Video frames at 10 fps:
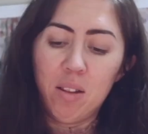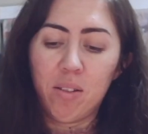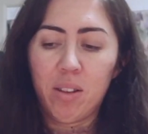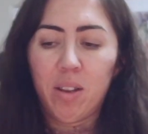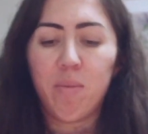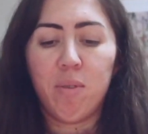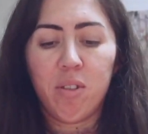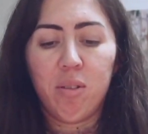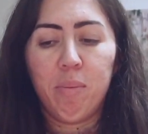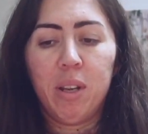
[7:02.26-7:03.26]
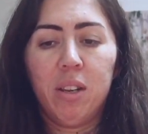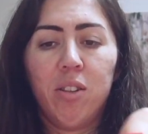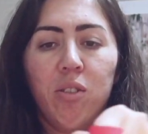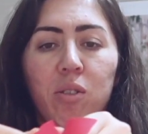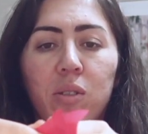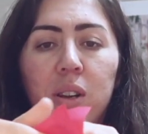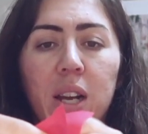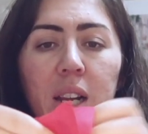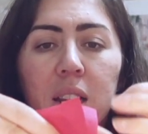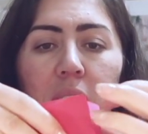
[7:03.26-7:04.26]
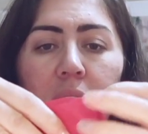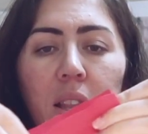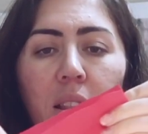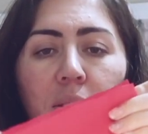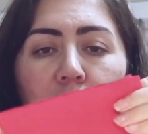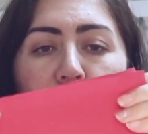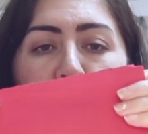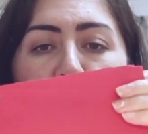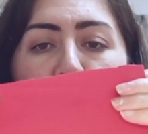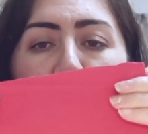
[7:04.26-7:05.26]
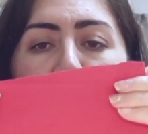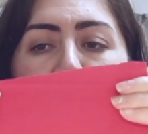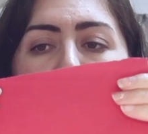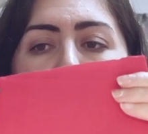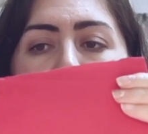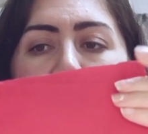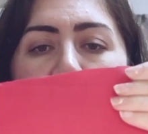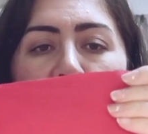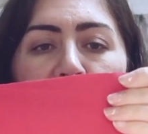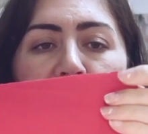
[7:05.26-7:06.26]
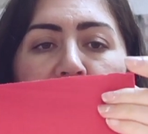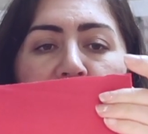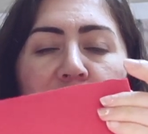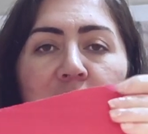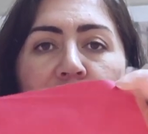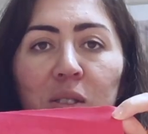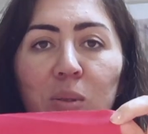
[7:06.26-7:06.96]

Looks like it wants me to create a little tubular, it says.